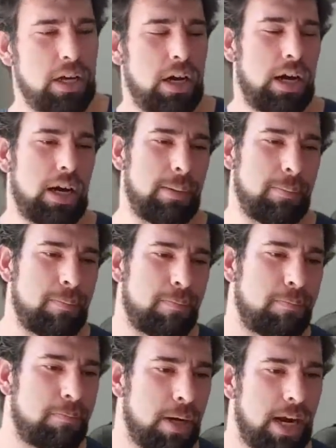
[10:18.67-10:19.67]
But
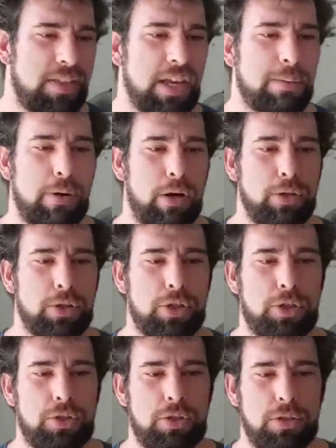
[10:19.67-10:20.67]
I think
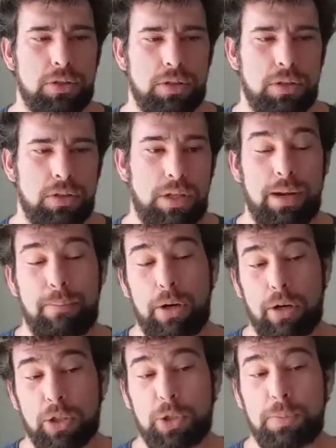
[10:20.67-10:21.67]
most, not
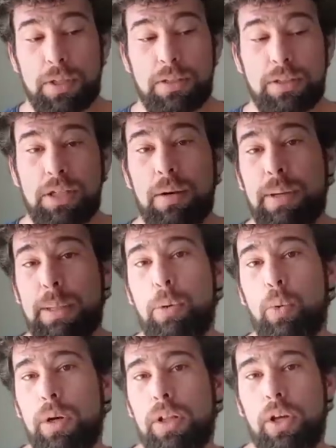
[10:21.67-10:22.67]
most, but some
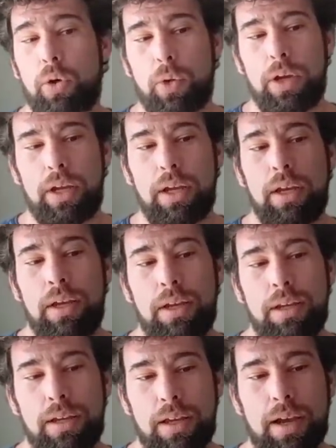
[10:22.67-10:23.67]
people will agree,
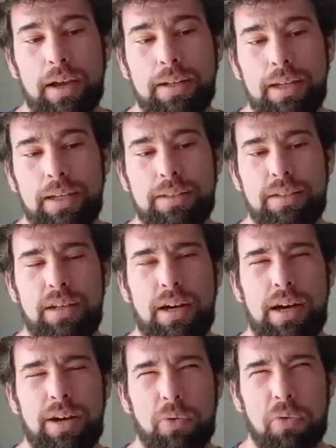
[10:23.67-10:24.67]
yeah, it's
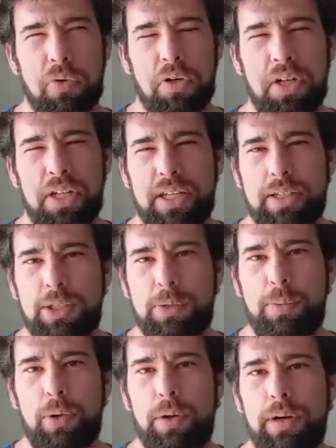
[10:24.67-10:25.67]
not really a
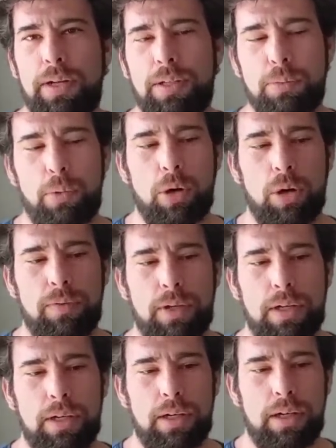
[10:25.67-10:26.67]
sport. It's more of
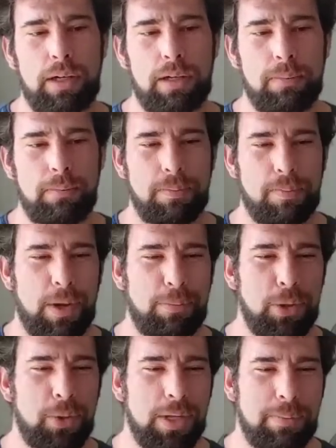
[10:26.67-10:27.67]
a
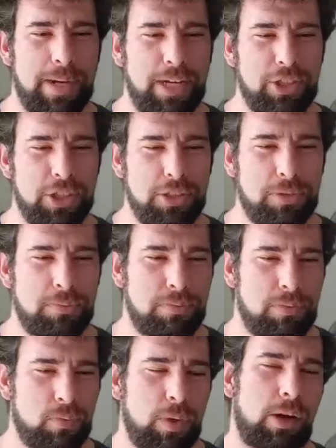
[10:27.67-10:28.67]
beauty pageant.
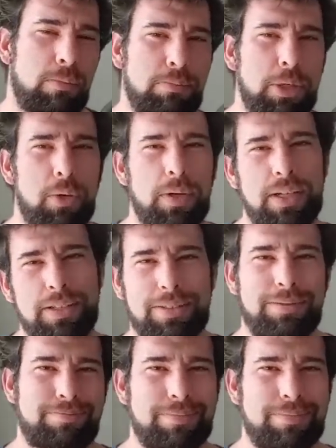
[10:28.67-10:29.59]
Well, beauty is...